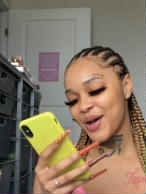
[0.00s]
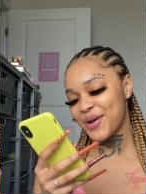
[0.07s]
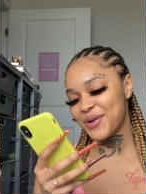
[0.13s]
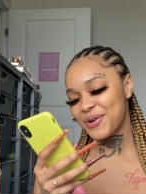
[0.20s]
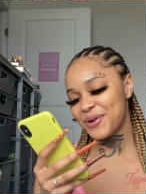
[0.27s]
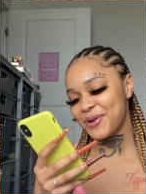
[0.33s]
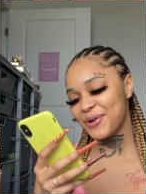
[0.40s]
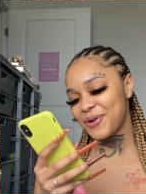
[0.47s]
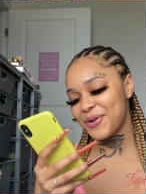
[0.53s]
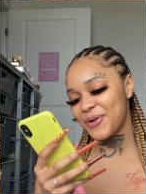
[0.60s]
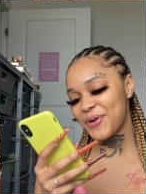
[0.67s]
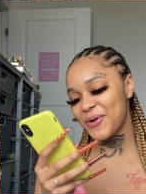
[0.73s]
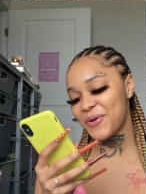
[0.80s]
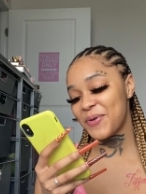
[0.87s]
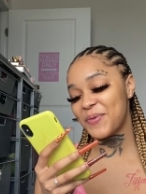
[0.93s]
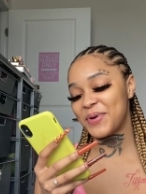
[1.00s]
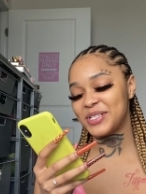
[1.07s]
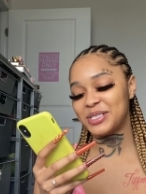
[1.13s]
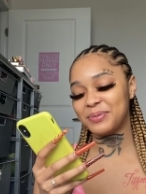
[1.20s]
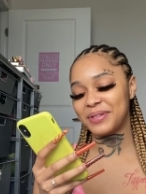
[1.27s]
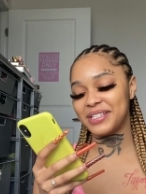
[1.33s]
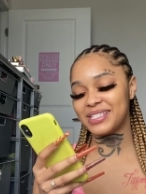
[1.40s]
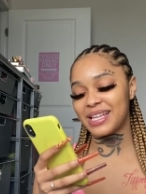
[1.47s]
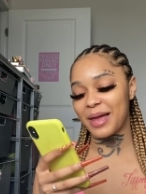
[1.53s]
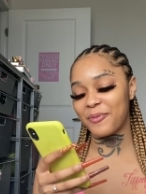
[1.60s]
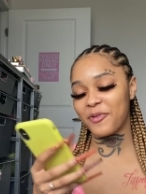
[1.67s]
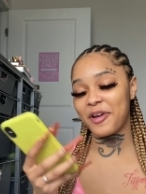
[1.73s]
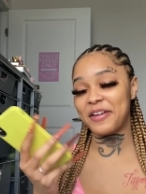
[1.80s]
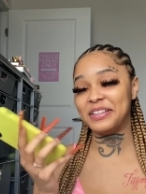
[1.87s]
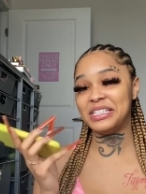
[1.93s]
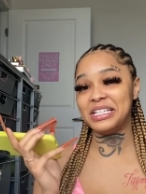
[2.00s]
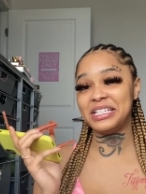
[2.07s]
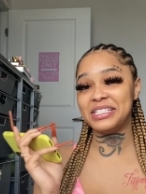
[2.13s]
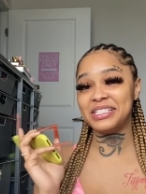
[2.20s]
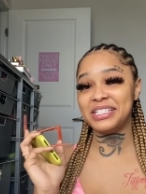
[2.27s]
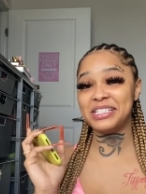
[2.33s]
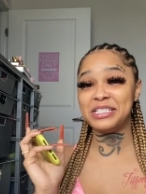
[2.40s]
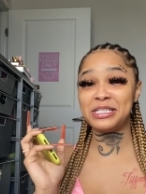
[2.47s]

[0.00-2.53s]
Ooh, would you please collaborate with DDG?